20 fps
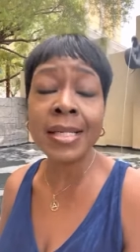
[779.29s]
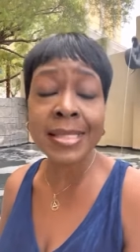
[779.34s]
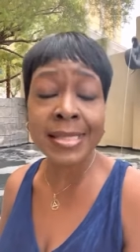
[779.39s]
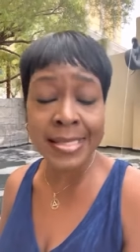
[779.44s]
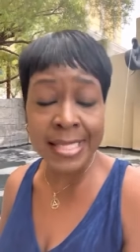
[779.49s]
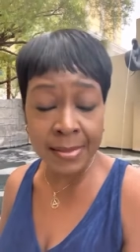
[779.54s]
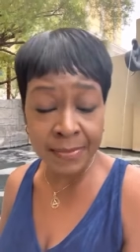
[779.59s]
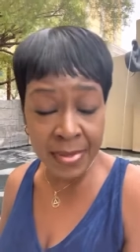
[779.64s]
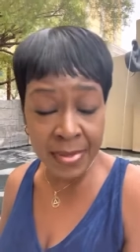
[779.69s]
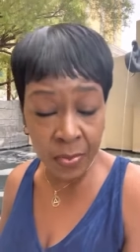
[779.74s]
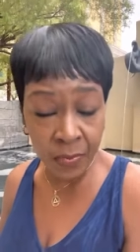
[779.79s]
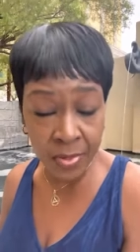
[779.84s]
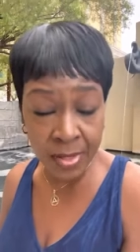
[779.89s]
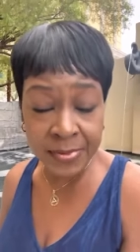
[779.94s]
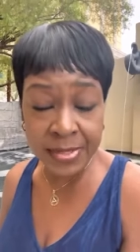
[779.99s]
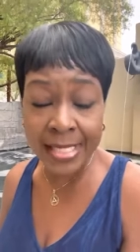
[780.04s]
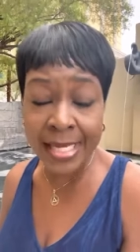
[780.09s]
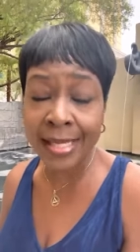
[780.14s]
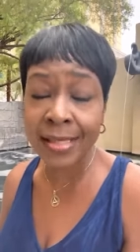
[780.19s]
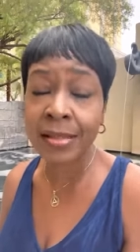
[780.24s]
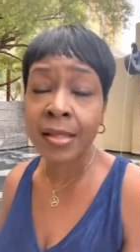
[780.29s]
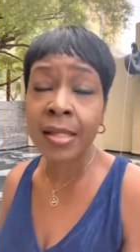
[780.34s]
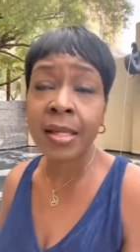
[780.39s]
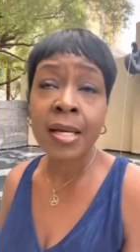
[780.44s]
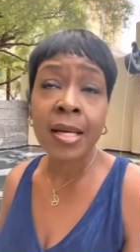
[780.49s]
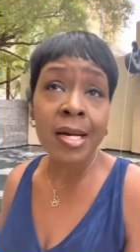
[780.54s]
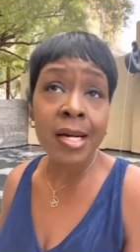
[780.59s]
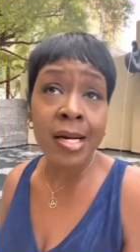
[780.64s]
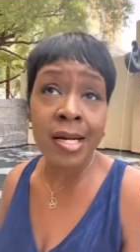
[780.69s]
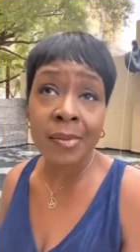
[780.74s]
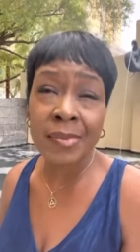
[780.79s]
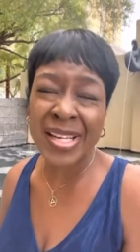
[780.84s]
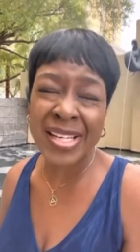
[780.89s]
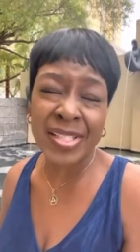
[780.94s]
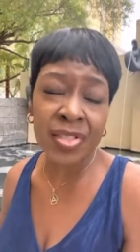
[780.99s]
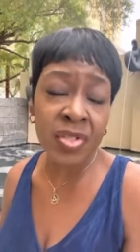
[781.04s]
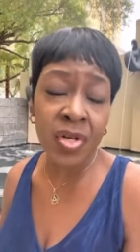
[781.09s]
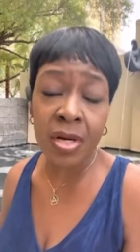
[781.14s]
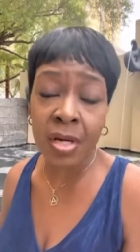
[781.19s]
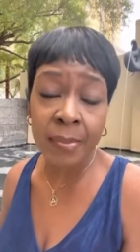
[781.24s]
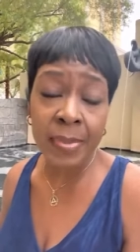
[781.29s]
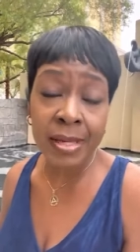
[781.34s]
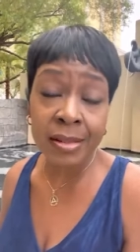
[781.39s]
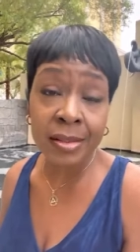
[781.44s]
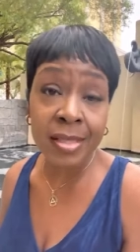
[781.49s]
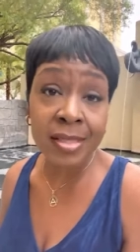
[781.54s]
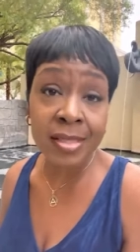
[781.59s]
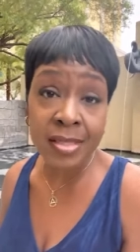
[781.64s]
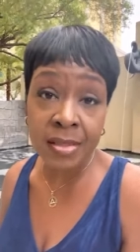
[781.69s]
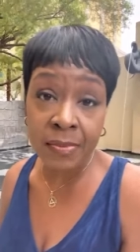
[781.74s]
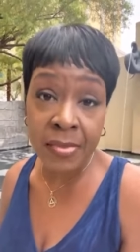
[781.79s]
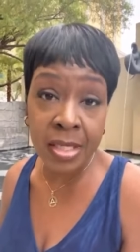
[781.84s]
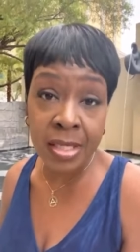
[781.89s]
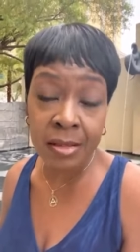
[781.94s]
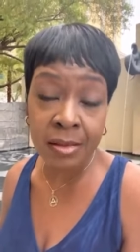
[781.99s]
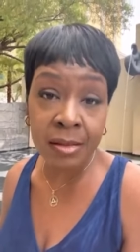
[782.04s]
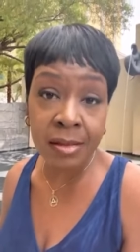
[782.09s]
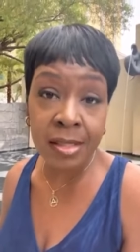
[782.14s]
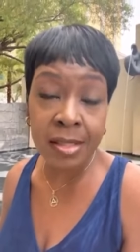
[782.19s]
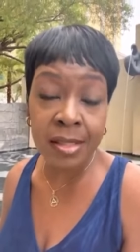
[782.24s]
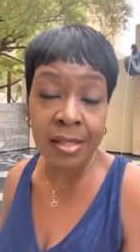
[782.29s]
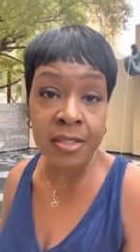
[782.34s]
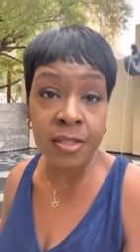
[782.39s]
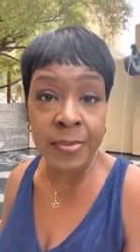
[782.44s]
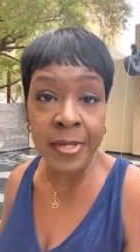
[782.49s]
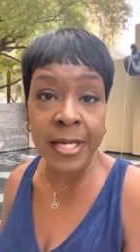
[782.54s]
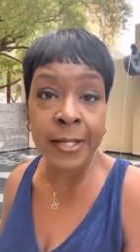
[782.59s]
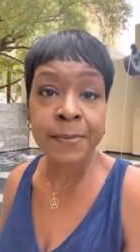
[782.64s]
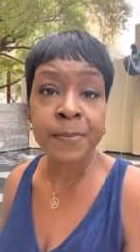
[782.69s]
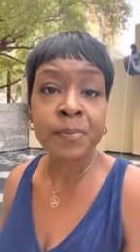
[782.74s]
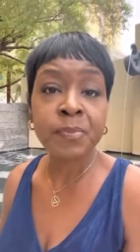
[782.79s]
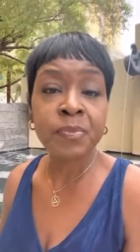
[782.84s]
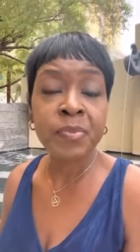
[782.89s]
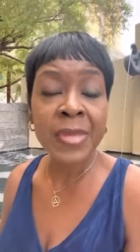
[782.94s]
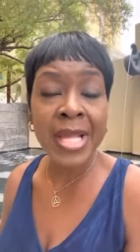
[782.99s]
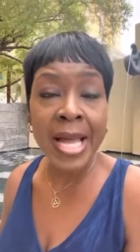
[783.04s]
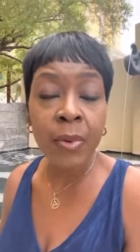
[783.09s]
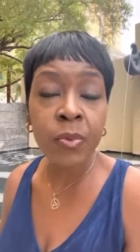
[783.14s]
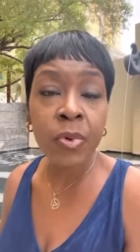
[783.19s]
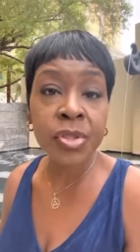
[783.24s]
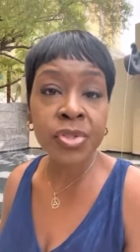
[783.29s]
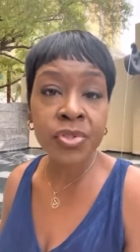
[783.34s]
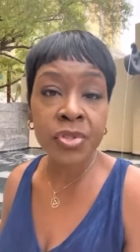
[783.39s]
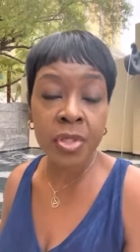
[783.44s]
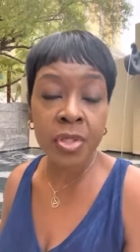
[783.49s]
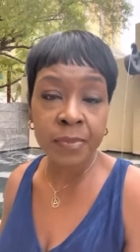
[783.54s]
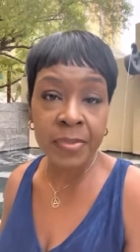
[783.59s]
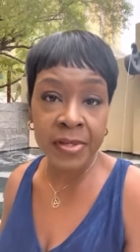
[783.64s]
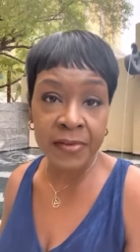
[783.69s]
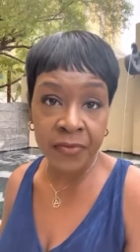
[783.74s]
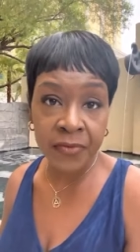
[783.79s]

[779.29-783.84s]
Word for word: It's at my website. I talk about this and many other things, but I want you to be